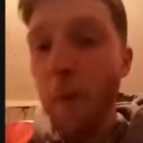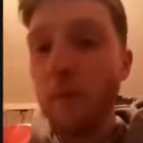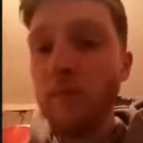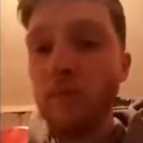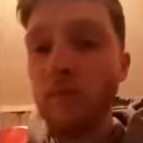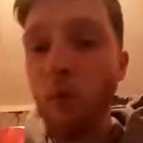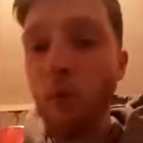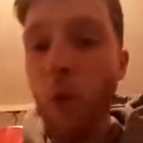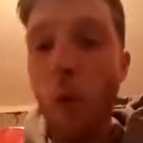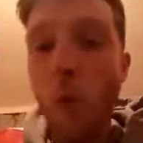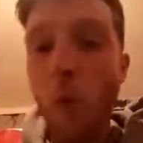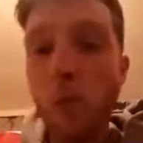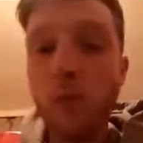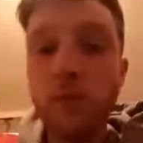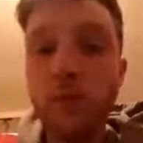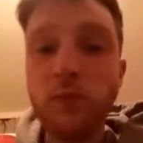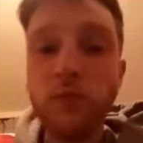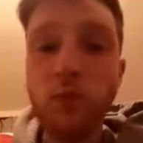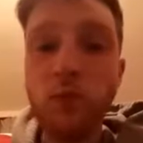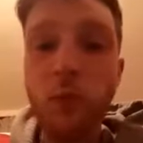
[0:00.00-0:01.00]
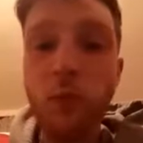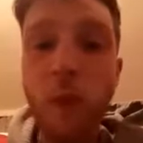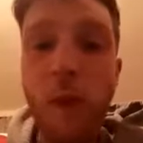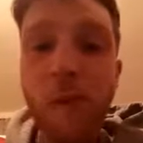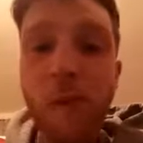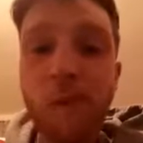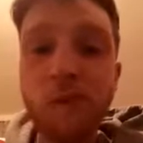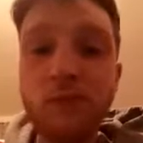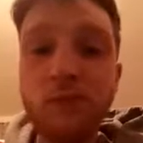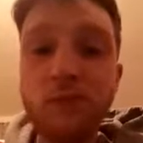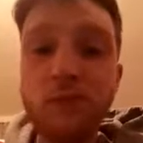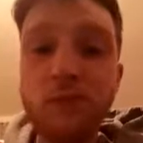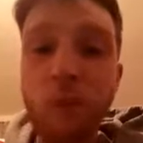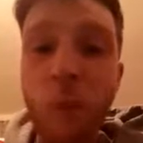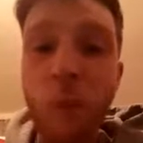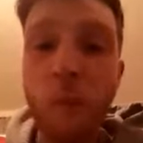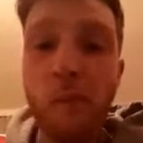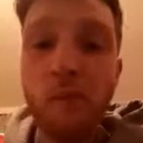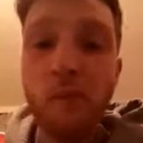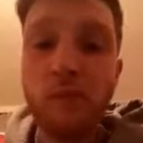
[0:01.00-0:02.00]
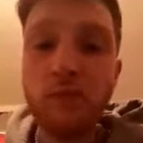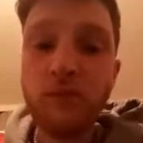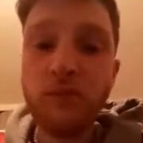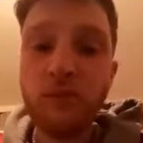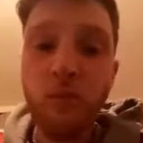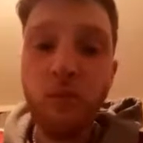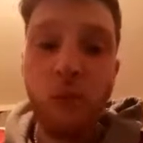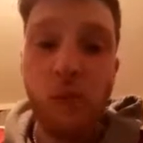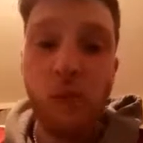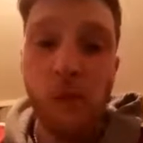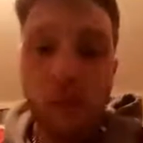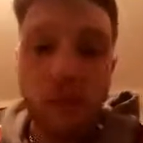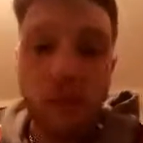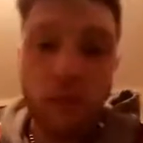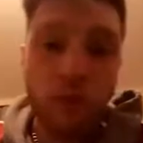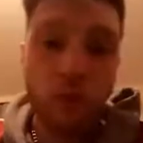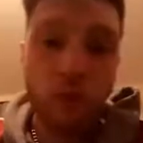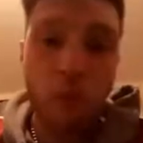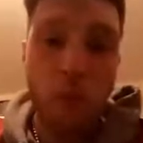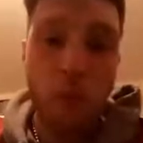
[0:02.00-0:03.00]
It's like Uncle. So Uncle Ray is white rum.